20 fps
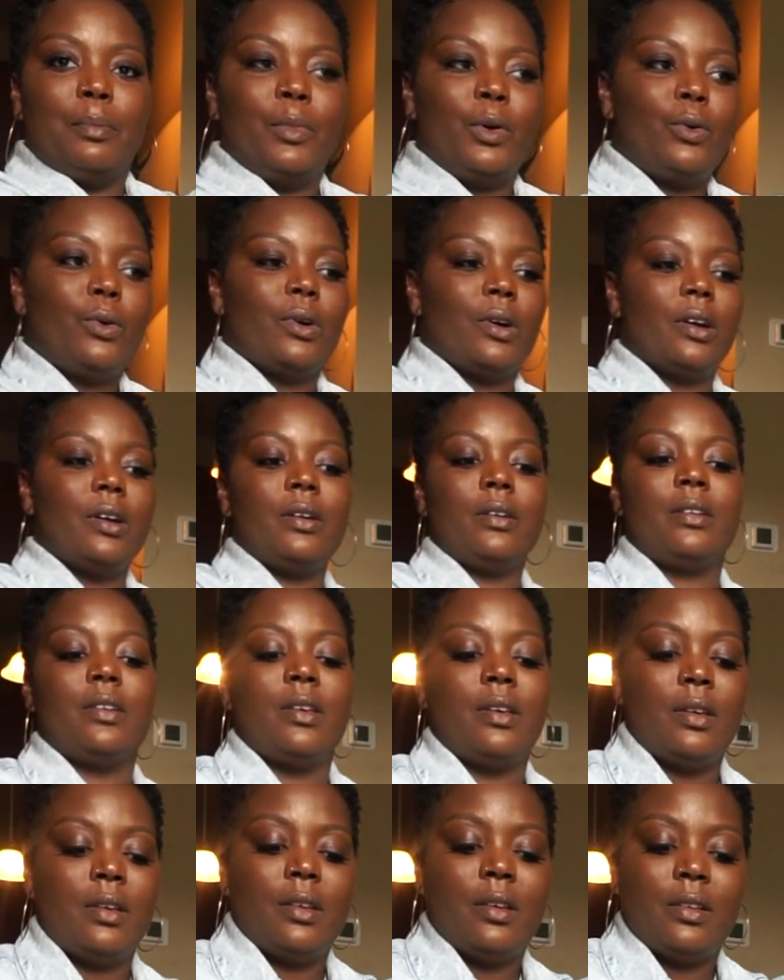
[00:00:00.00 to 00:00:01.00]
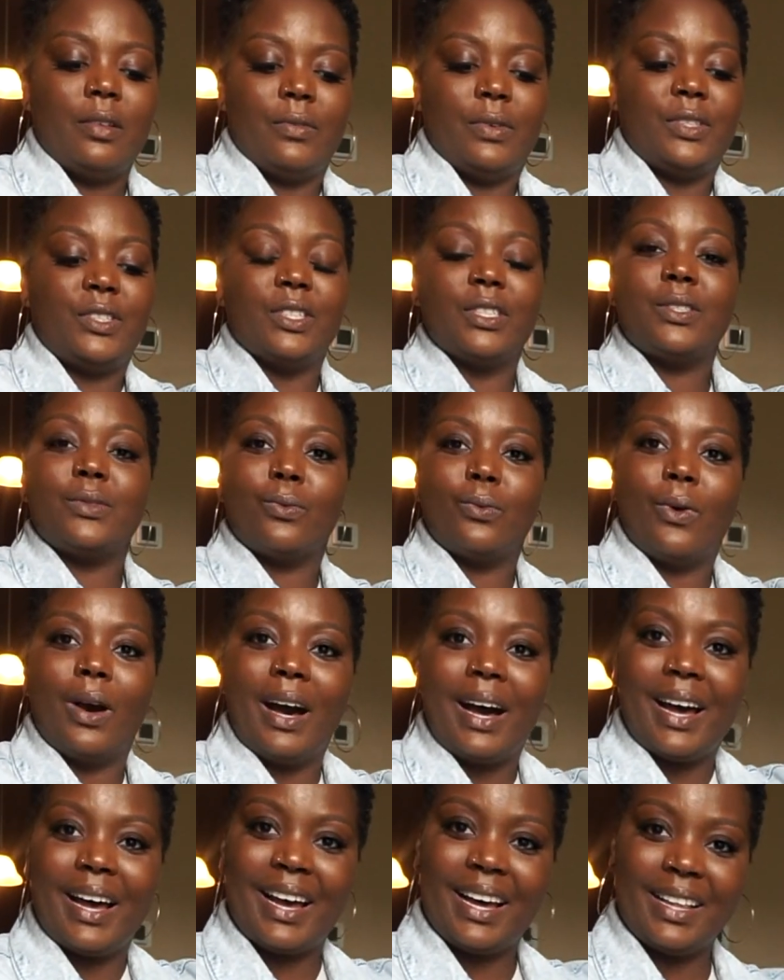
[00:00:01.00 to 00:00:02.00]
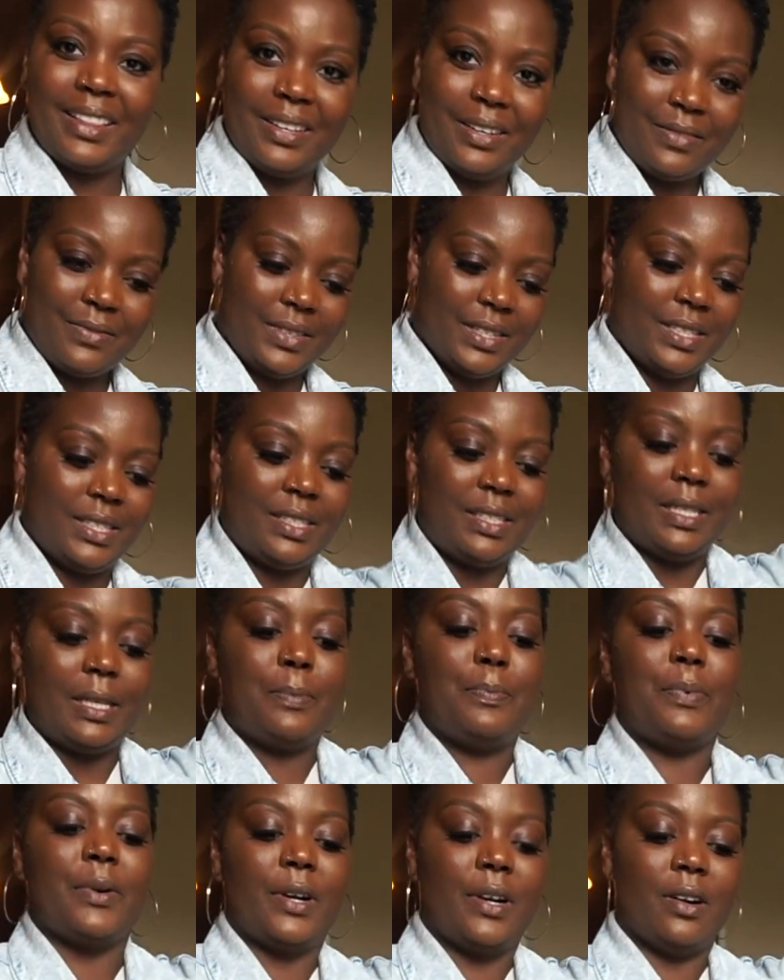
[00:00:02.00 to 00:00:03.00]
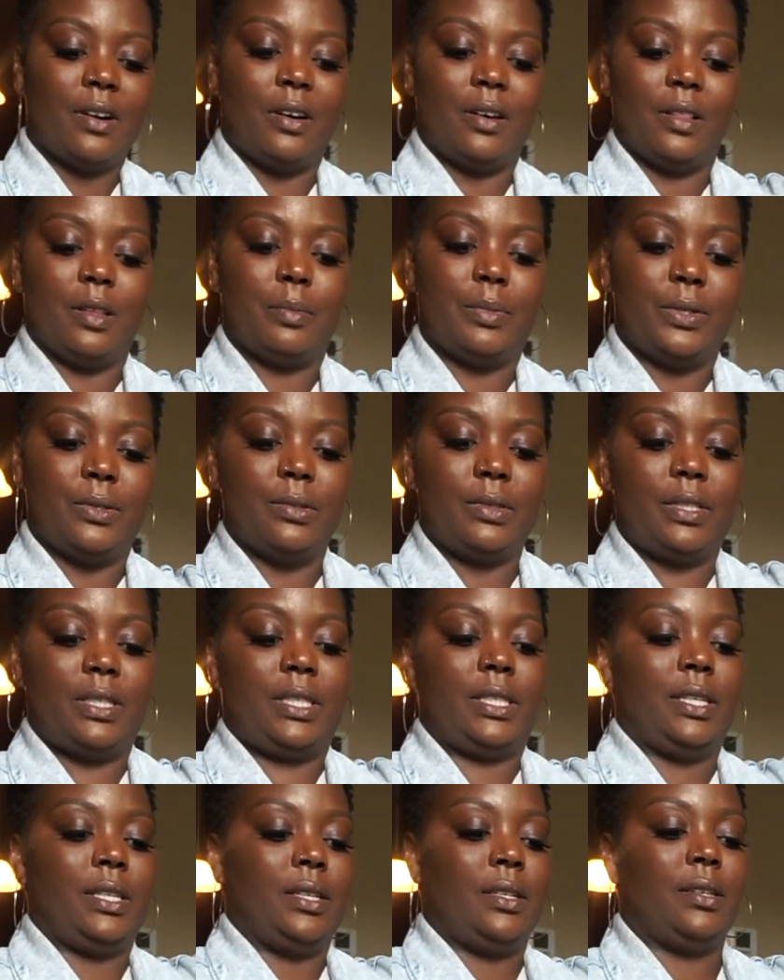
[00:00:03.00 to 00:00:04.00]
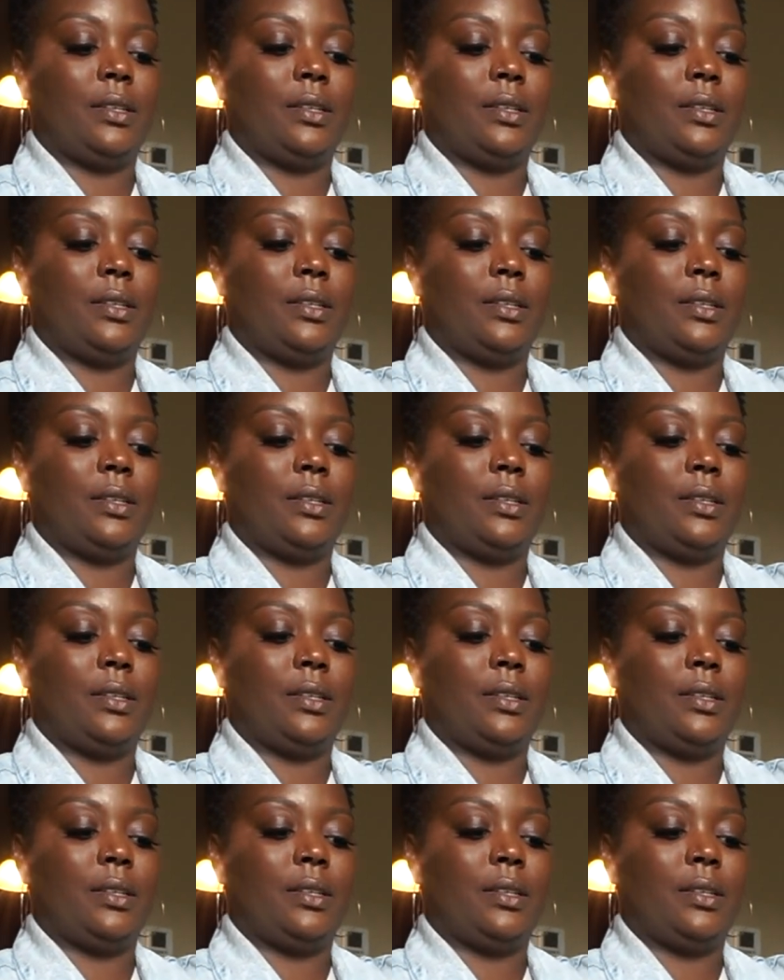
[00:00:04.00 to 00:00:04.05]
more, which is why I love this zipper on the boots.